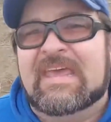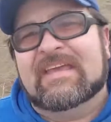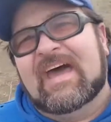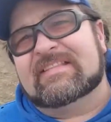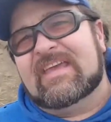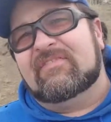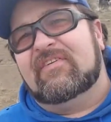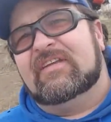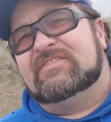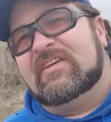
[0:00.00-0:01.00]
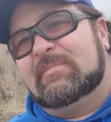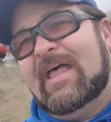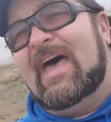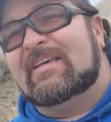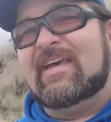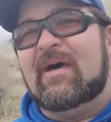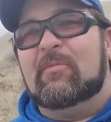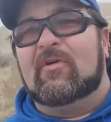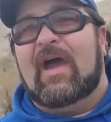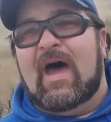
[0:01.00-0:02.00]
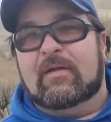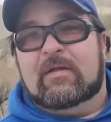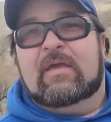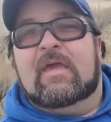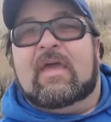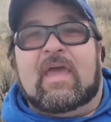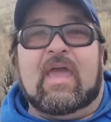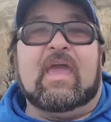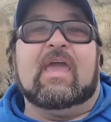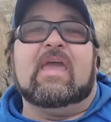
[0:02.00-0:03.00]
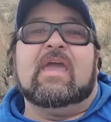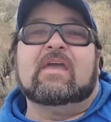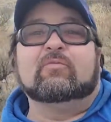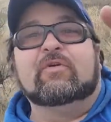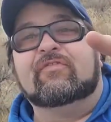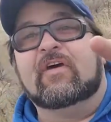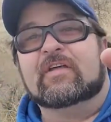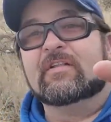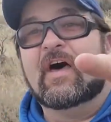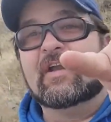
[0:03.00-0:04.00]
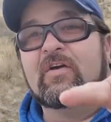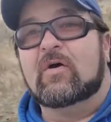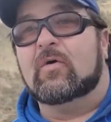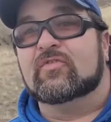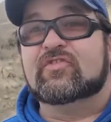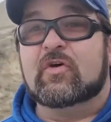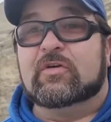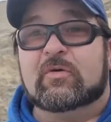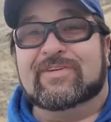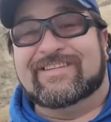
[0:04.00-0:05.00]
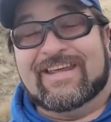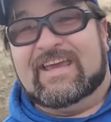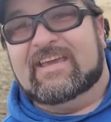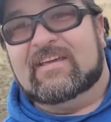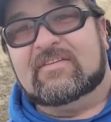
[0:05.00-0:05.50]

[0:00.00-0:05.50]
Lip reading: Got that finished up last time we were out, and we found a lot of gold. So, you know what today is?